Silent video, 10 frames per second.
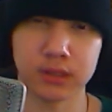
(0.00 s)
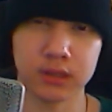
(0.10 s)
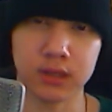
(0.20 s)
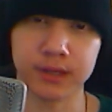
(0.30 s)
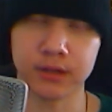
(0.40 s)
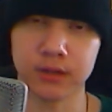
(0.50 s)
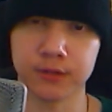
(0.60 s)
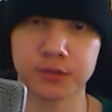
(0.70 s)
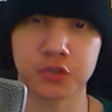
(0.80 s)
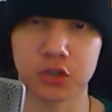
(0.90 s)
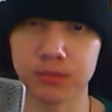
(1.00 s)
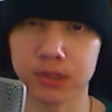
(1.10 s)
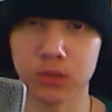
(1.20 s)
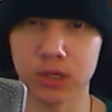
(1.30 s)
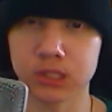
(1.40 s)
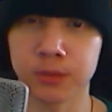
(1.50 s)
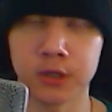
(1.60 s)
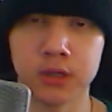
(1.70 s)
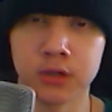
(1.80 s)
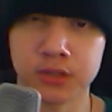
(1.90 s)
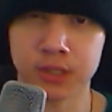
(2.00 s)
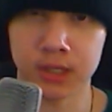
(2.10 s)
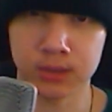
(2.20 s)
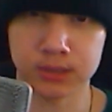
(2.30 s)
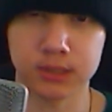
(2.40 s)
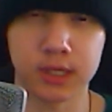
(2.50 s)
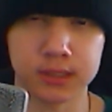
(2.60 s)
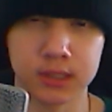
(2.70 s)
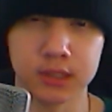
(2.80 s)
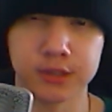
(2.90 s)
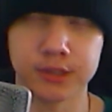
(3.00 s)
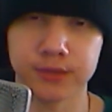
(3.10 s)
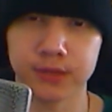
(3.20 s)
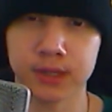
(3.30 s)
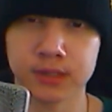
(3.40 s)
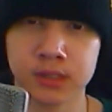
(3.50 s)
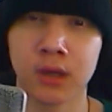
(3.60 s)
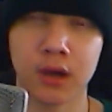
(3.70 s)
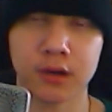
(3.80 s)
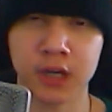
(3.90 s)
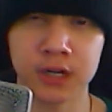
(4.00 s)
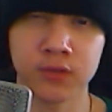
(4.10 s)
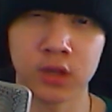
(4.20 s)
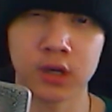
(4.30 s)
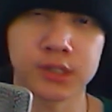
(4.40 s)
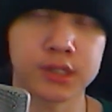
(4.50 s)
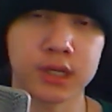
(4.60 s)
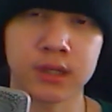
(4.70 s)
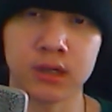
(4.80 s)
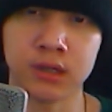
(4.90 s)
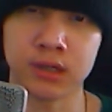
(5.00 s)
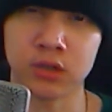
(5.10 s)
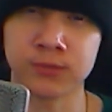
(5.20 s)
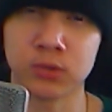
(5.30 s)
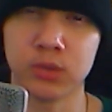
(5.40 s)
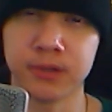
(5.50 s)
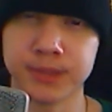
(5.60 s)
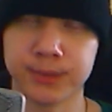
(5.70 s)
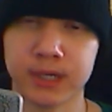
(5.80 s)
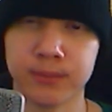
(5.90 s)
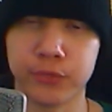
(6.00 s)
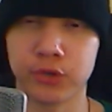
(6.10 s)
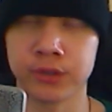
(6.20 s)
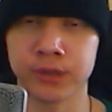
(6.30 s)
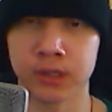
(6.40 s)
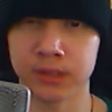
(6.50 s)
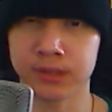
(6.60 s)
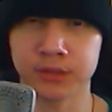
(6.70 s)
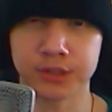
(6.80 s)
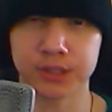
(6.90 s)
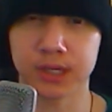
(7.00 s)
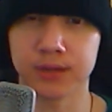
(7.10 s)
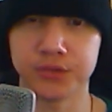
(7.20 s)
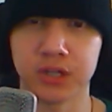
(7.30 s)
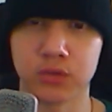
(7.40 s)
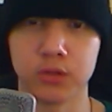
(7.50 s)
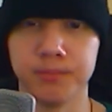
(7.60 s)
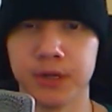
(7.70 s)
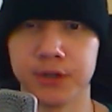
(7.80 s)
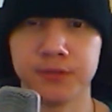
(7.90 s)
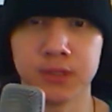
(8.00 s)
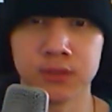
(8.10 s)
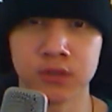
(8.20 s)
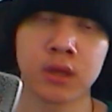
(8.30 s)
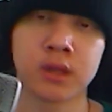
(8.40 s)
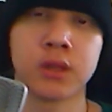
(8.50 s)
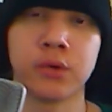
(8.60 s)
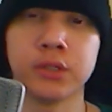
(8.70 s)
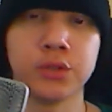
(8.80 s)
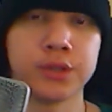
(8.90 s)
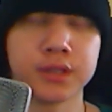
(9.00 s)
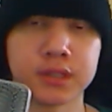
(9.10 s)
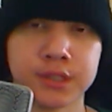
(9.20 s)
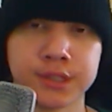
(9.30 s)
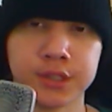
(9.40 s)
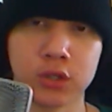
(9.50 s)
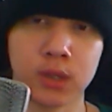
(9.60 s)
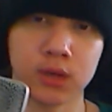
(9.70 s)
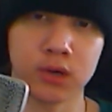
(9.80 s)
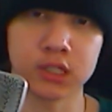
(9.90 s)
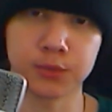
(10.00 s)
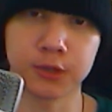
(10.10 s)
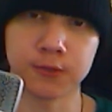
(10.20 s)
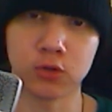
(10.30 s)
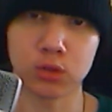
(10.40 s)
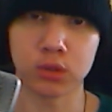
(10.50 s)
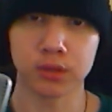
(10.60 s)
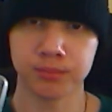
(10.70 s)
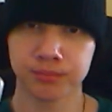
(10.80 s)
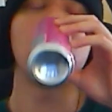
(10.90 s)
lighter strawberry raspberry notes that I was detecting in the sniff test are kind of lost and overwhelmed by a more just kind of general berry flavor, though I do think this is still quite raspberry forward.